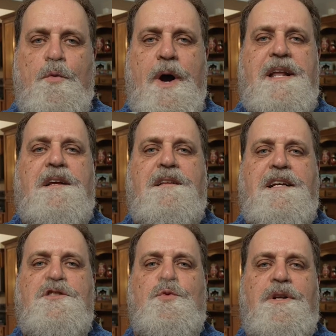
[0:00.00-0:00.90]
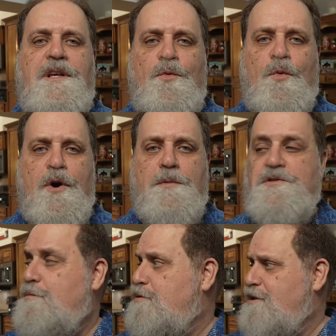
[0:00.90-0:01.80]
A wide angle lens really warps
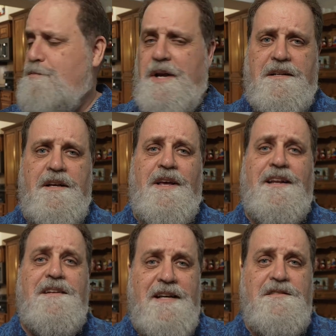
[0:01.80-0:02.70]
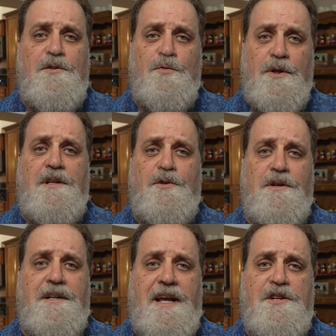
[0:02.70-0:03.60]
the perspective and it doesn't really
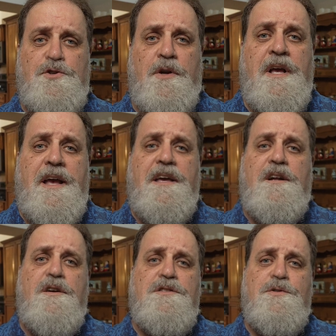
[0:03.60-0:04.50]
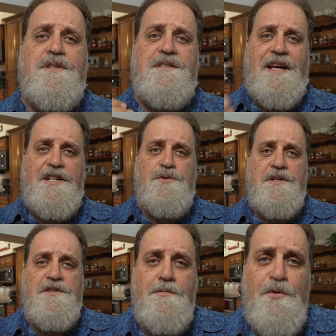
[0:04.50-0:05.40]
look natural. It also
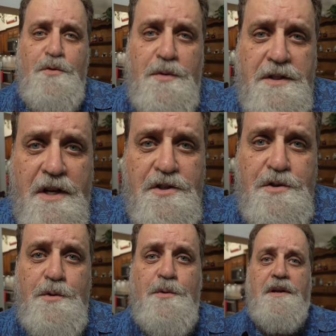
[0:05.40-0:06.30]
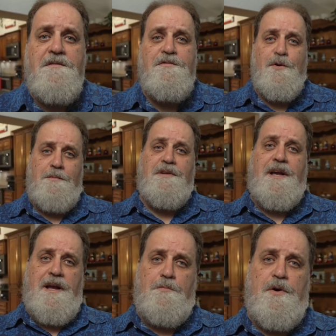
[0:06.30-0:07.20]
exaggerates the movement to and from
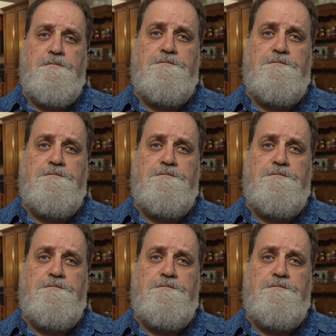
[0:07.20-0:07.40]
camera.